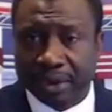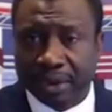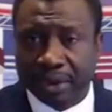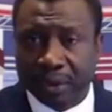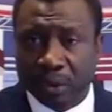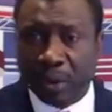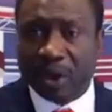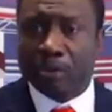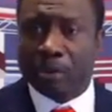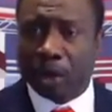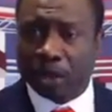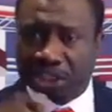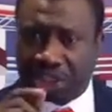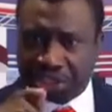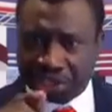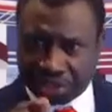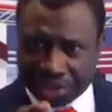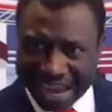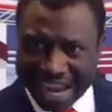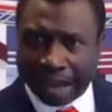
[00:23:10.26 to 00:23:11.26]
We must
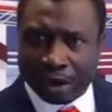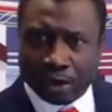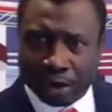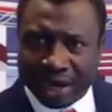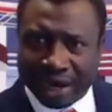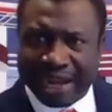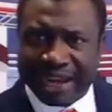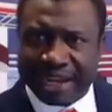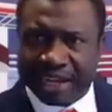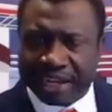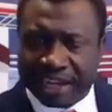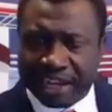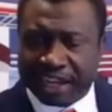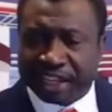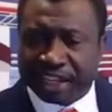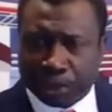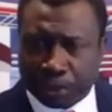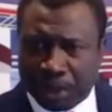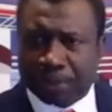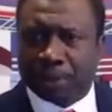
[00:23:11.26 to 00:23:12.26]
strangulate these
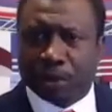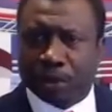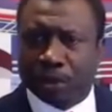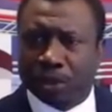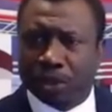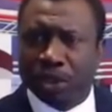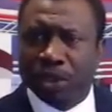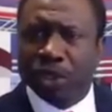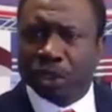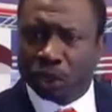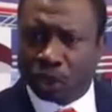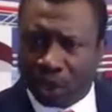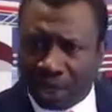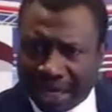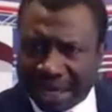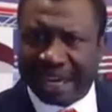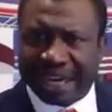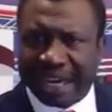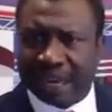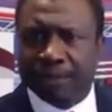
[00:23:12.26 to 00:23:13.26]
people to
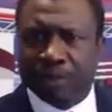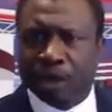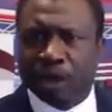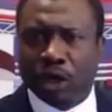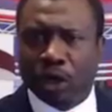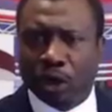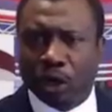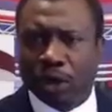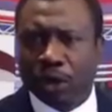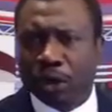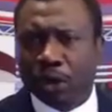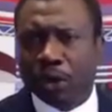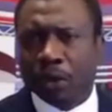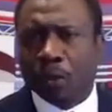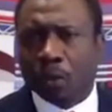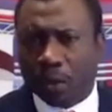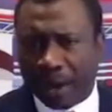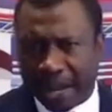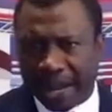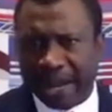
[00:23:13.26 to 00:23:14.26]
let them know
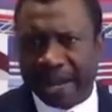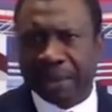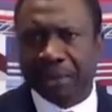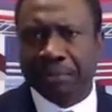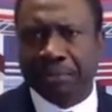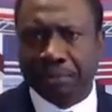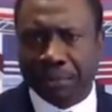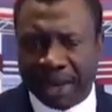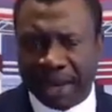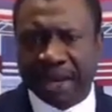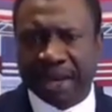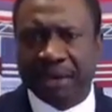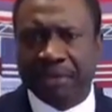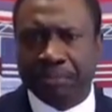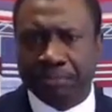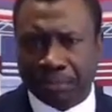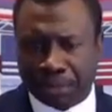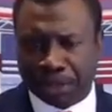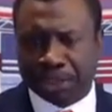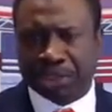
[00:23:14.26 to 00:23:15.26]
we
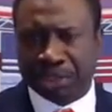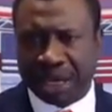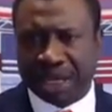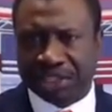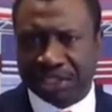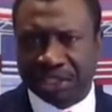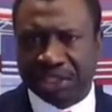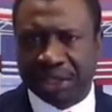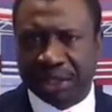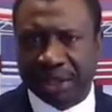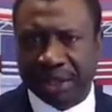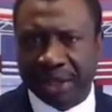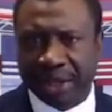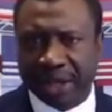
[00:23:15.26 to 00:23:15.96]
mean business.